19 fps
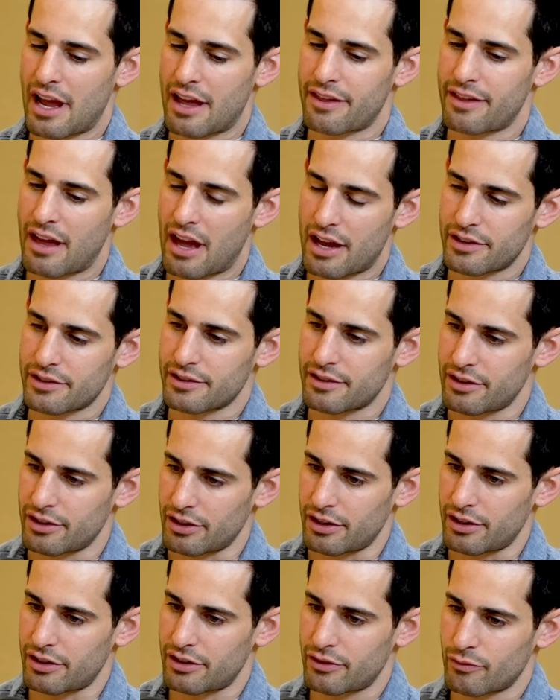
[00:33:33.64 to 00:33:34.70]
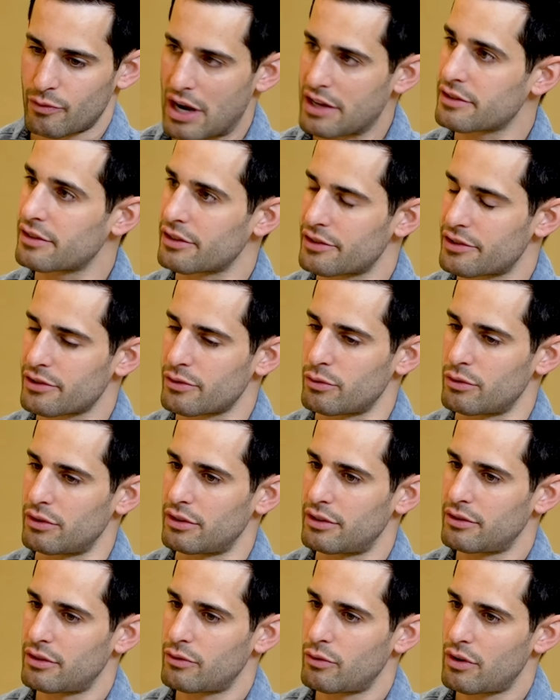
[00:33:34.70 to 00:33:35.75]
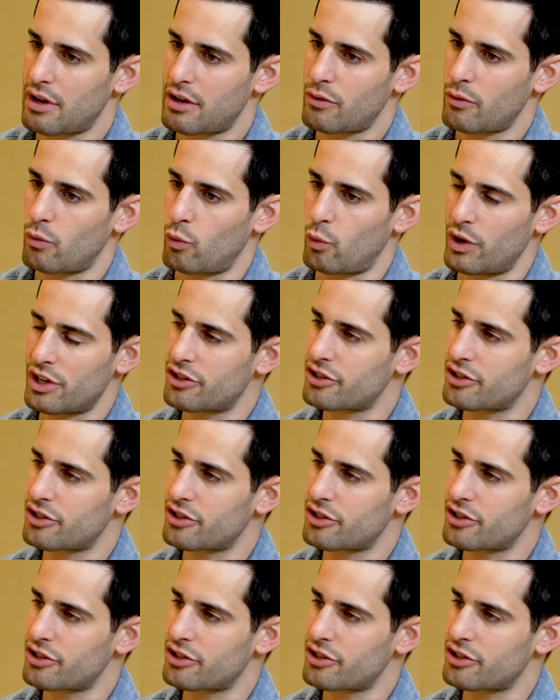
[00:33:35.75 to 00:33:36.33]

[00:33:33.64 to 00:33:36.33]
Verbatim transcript: seth has the wrestling school mm-hmm.